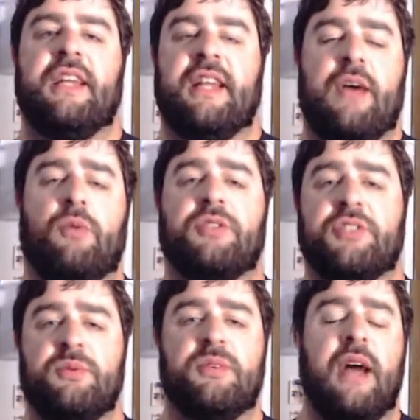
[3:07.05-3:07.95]
and I will
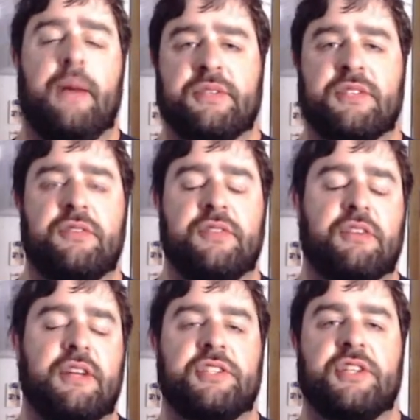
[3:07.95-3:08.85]
do an episode of the
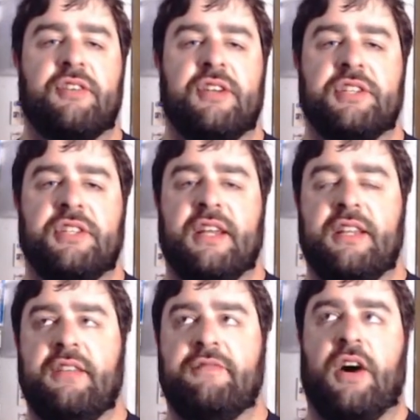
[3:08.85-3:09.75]
Greatest Generation that
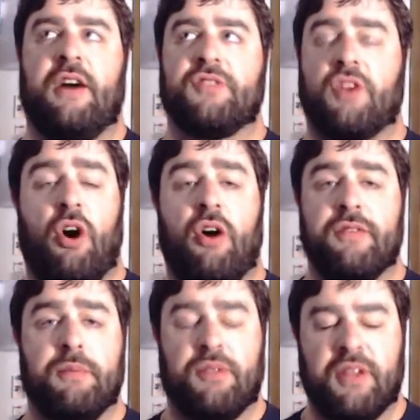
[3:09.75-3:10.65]
involves all of
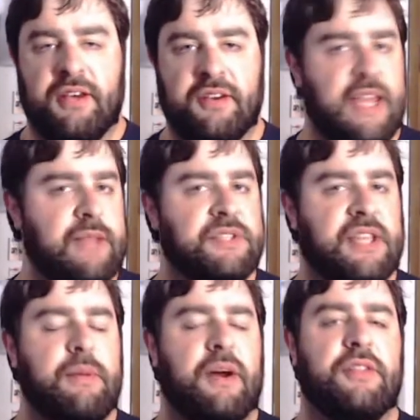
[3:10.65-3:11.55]
the bullet hell games that
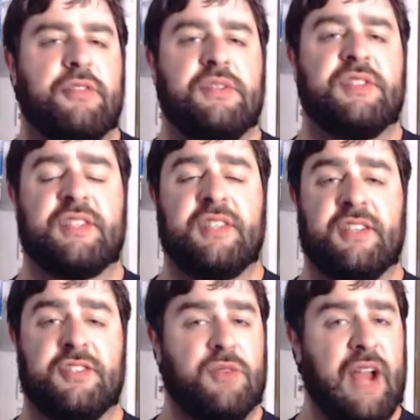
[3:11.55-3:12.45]
came out in the 360,
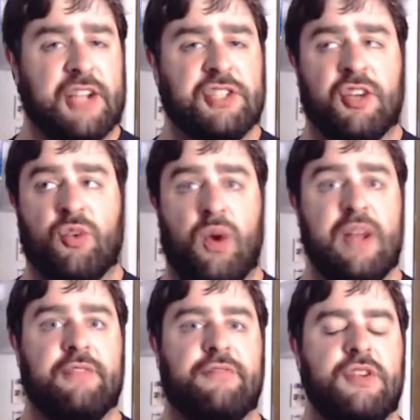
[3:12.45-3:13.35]
because there were actually quite
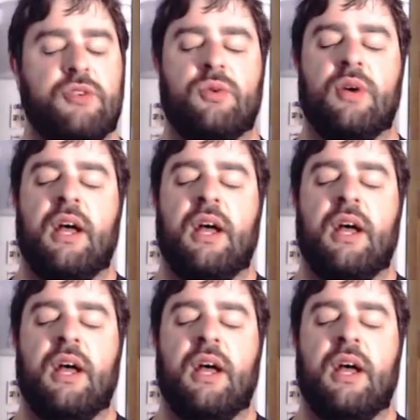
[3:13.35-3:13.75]
a few.